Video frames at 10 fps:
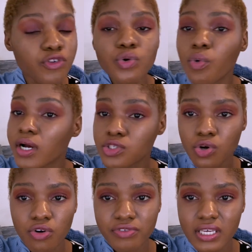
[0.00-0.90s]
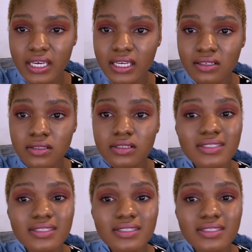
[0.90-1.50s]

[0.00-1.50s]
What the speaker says: If you want to go vegan,